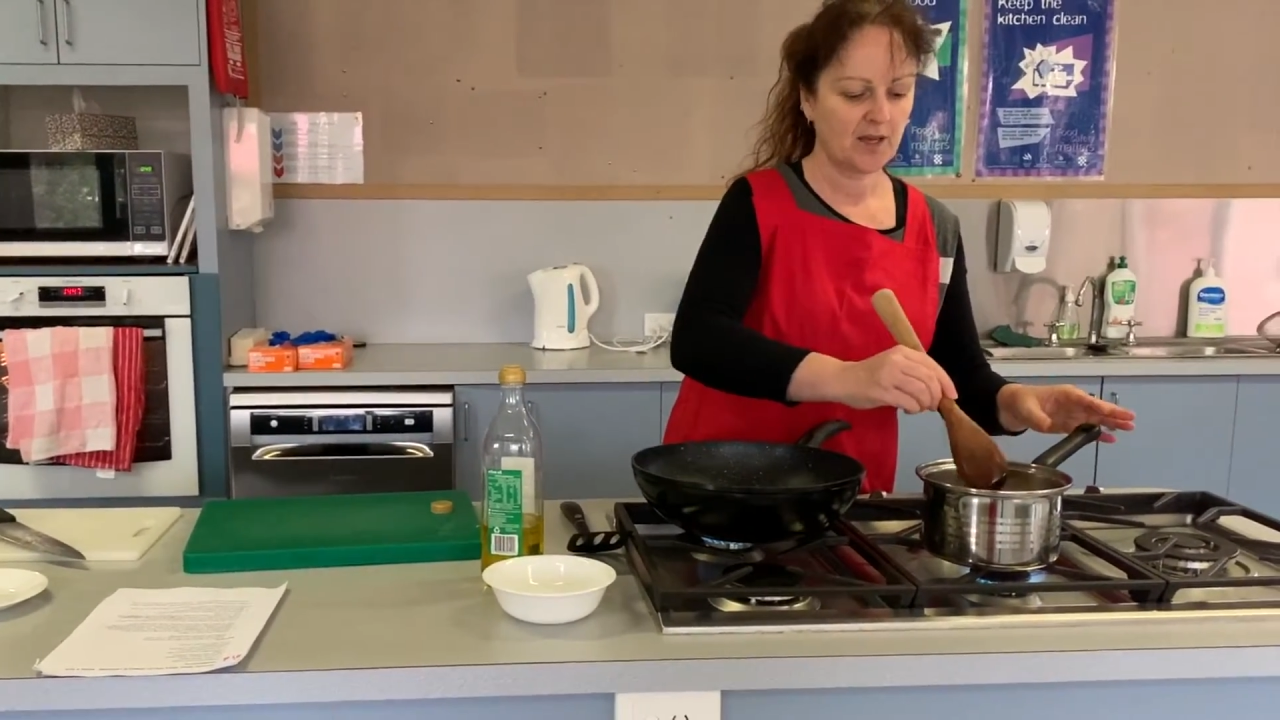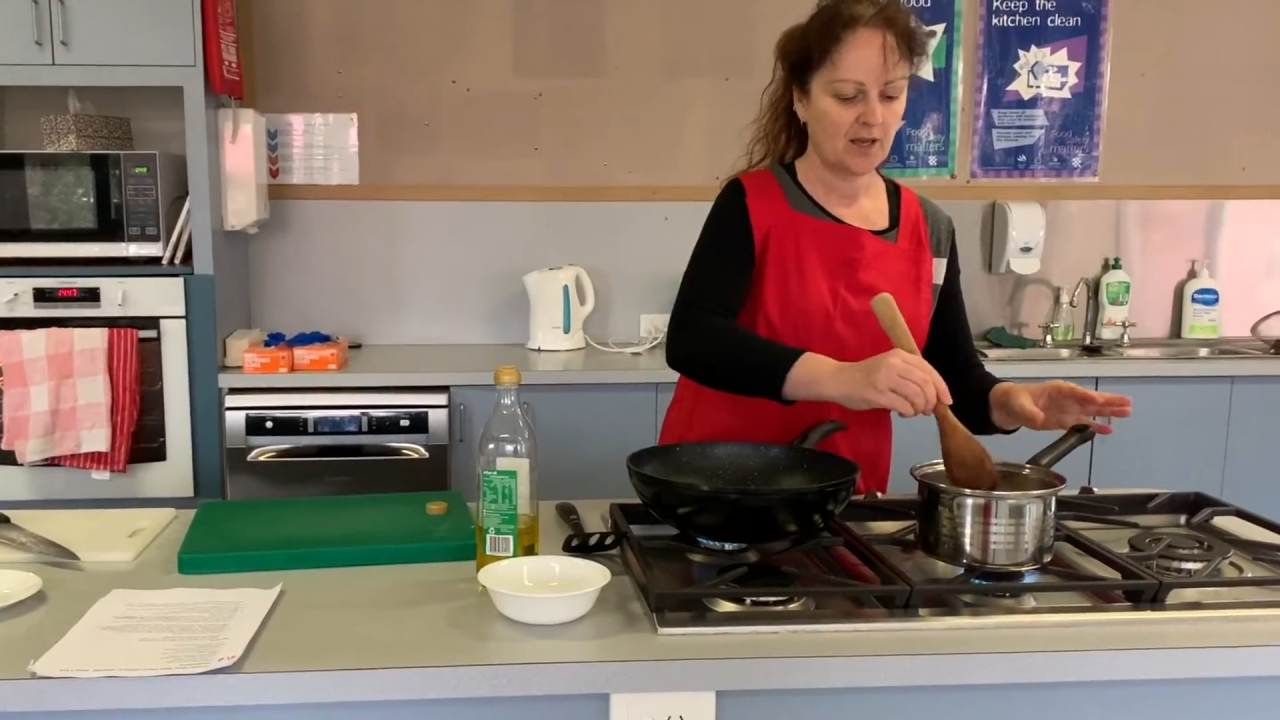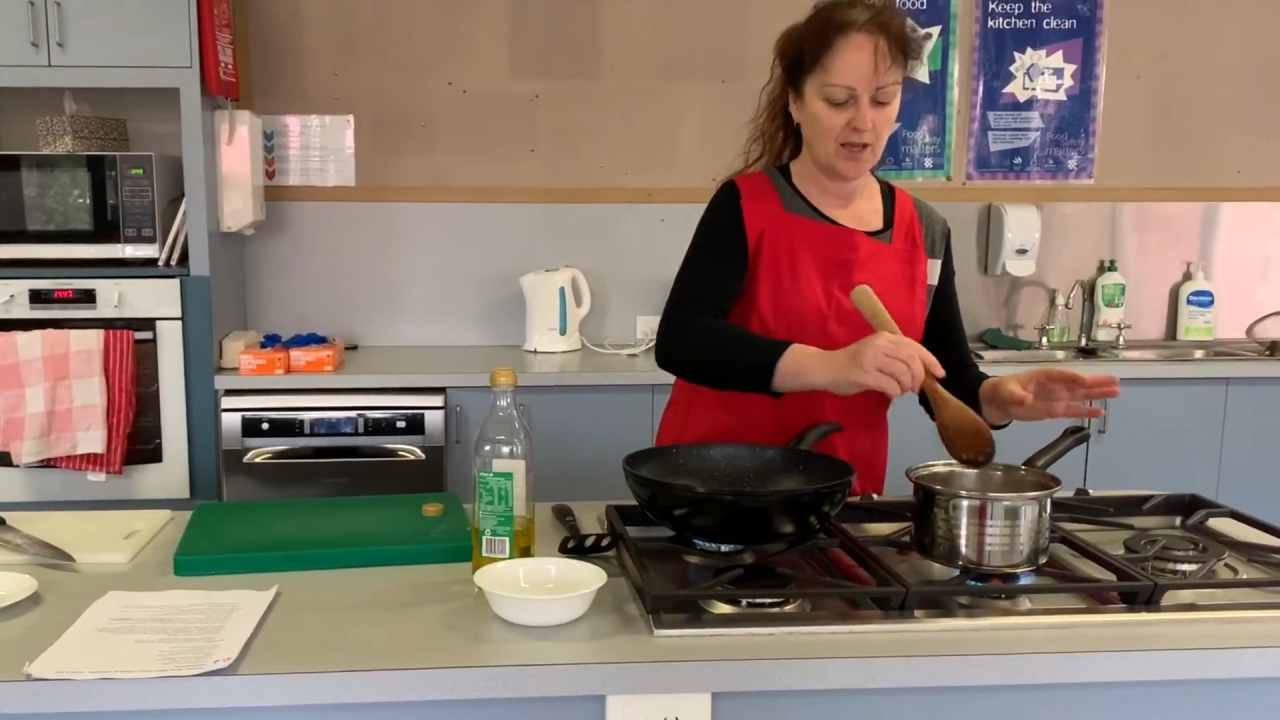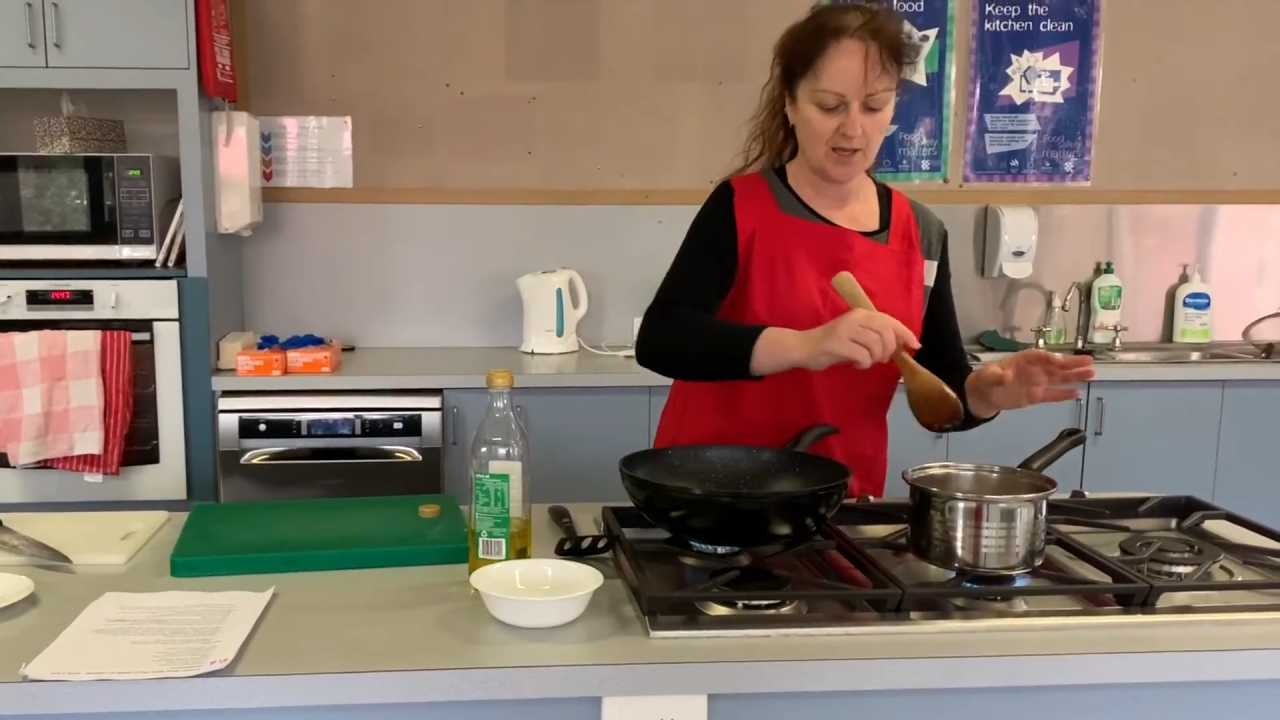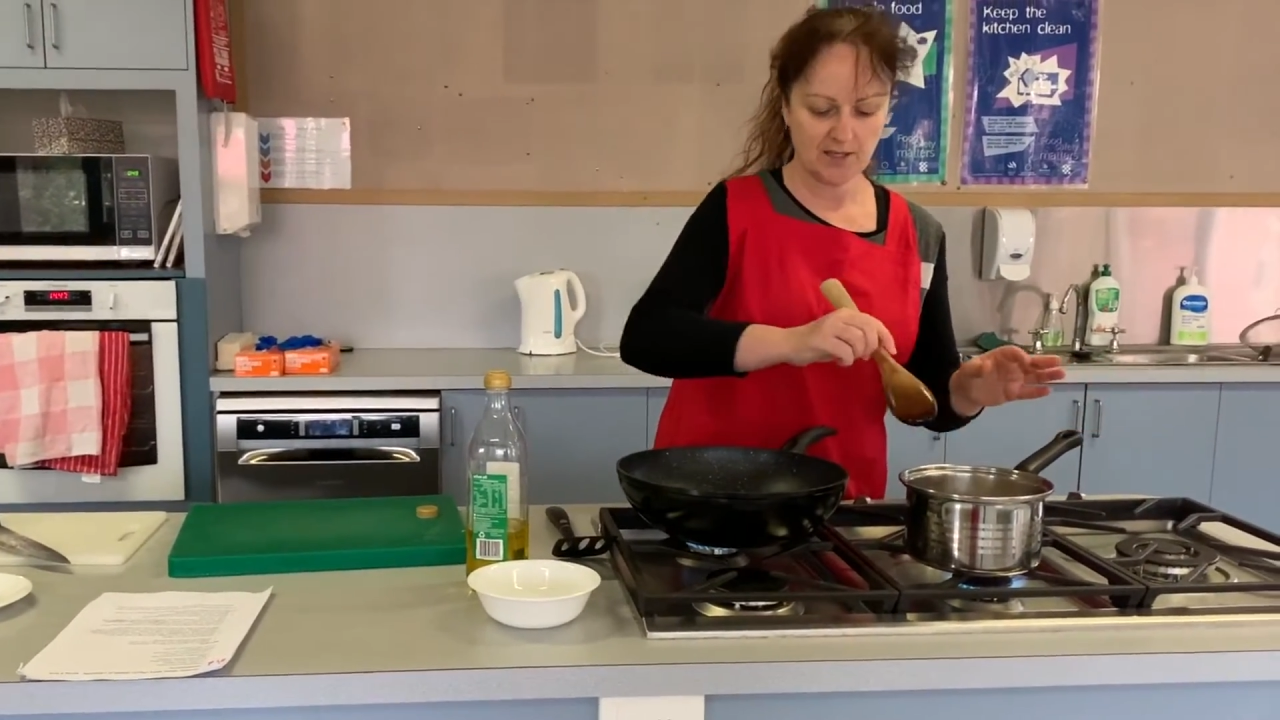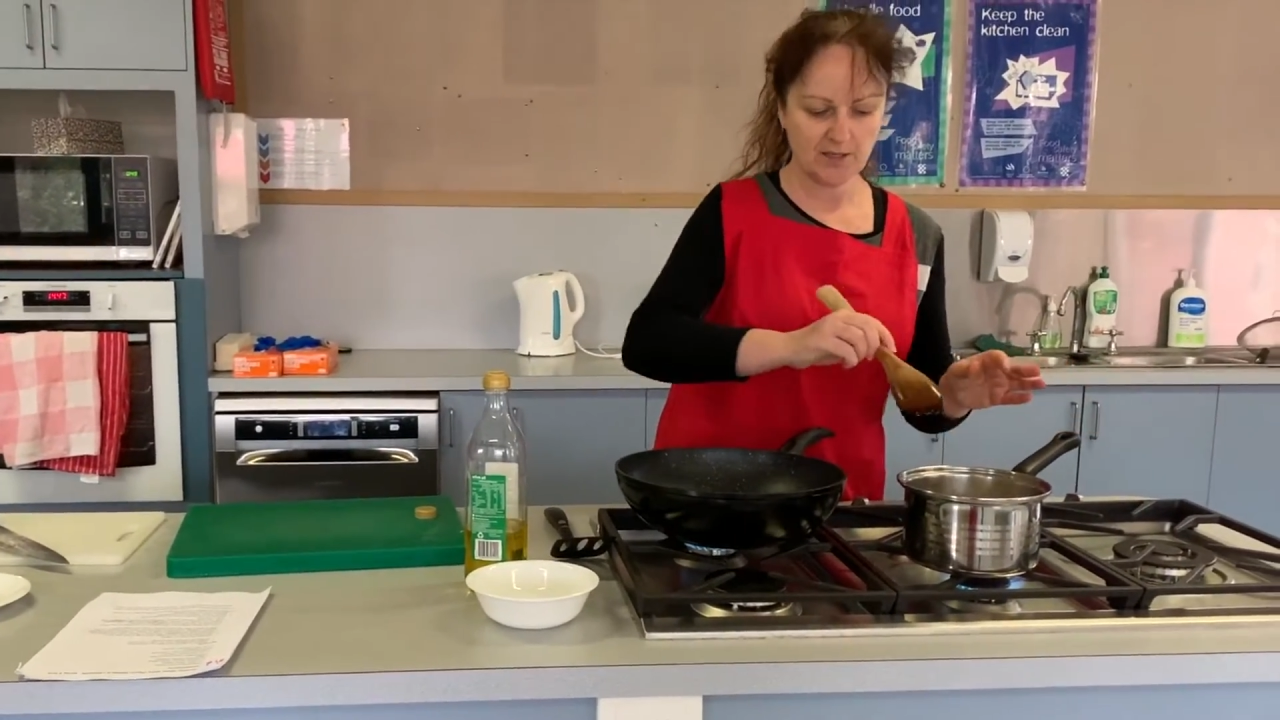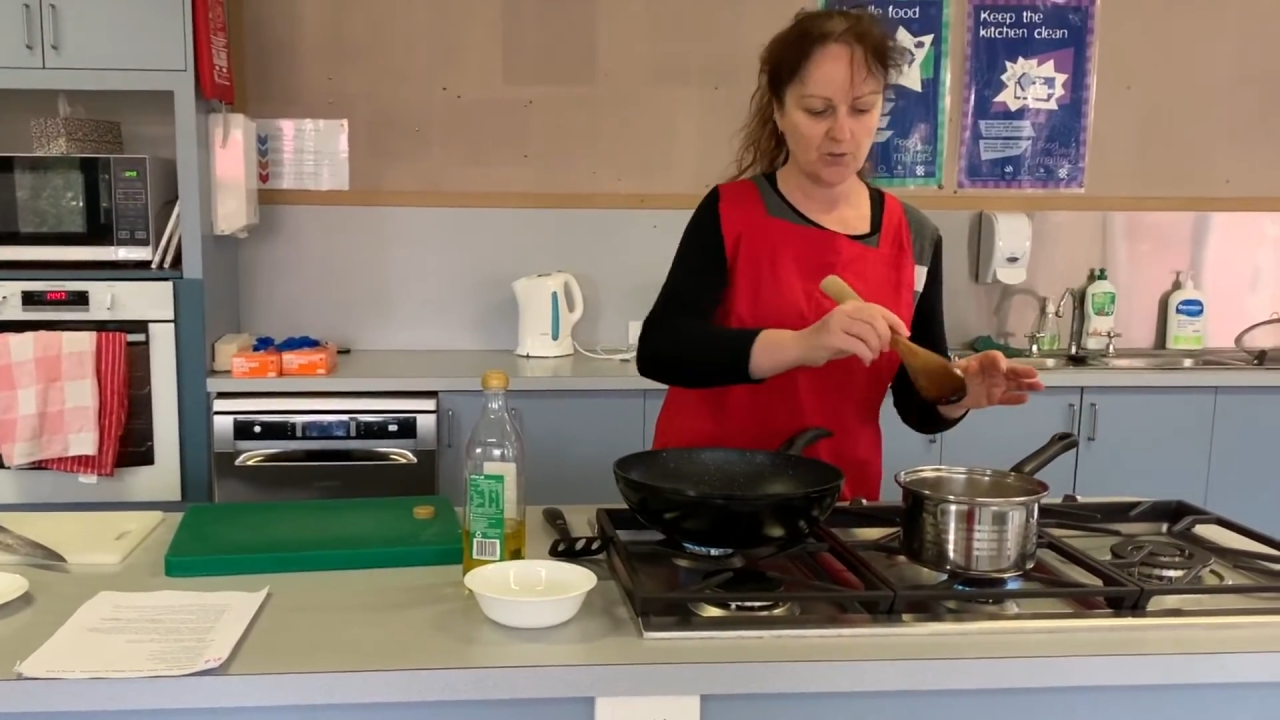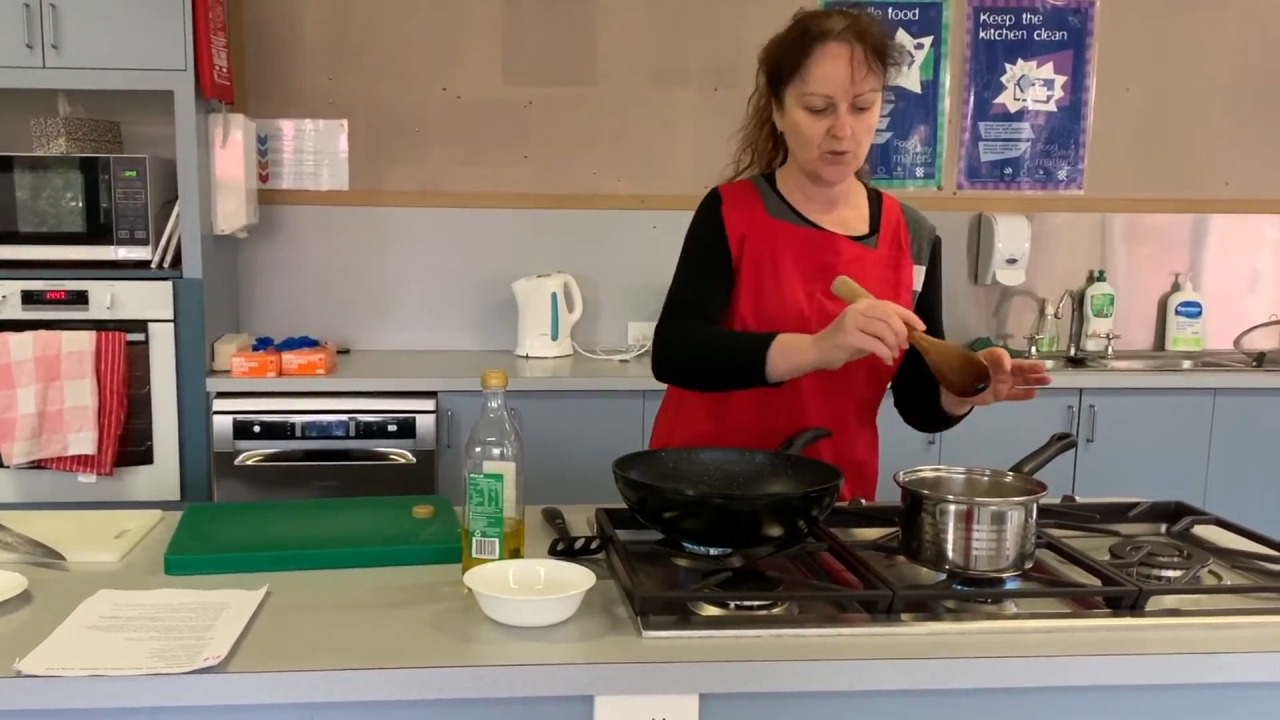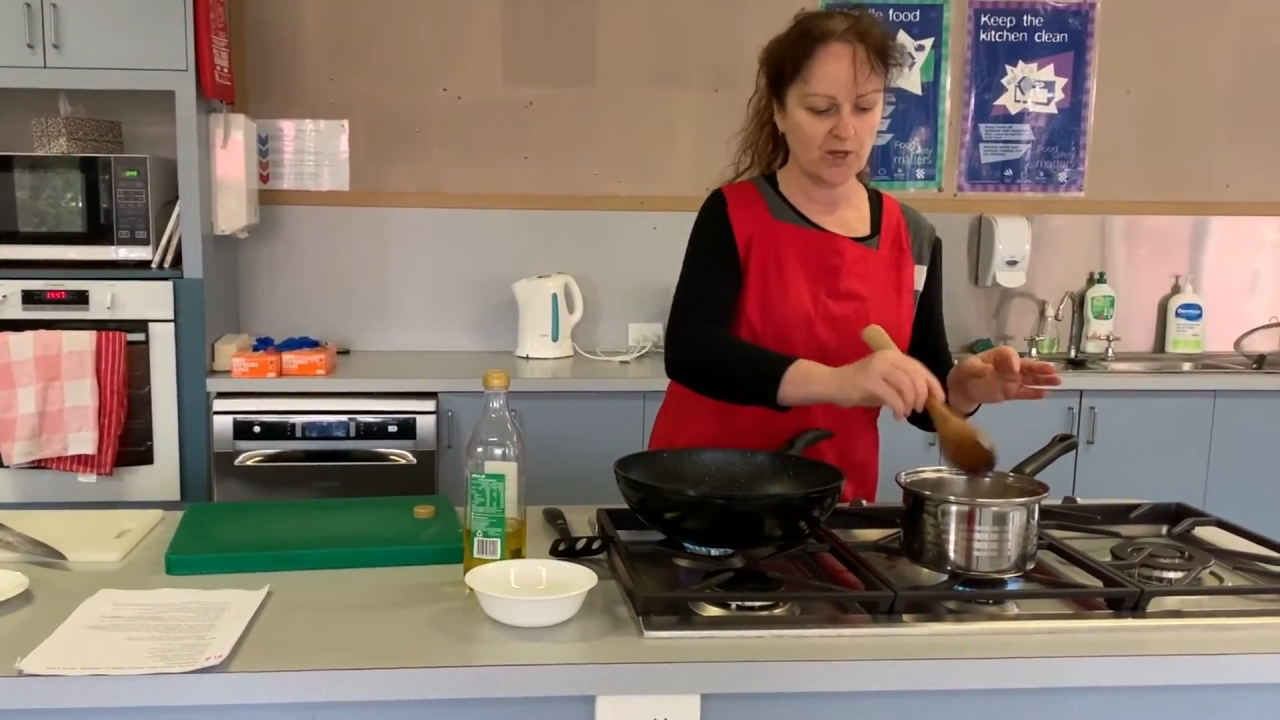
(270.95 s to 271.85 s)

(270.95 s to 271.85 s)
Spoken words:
and we'll